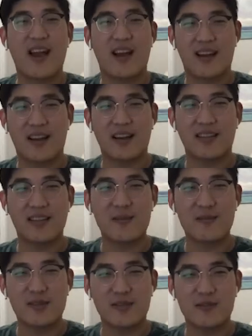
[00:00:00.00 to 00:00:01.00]
Yeah, I
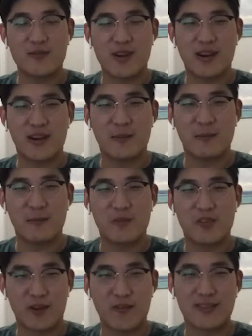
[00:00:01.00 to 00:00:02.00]
think it was through
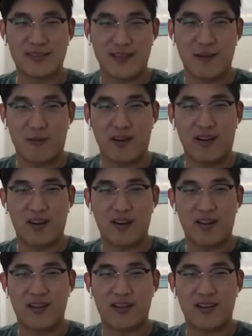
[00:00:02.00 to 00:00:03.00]
Servants
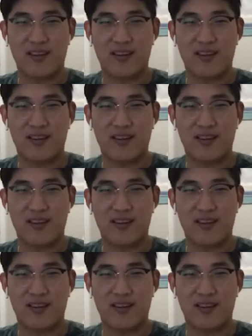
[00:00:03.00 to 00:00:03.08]
Network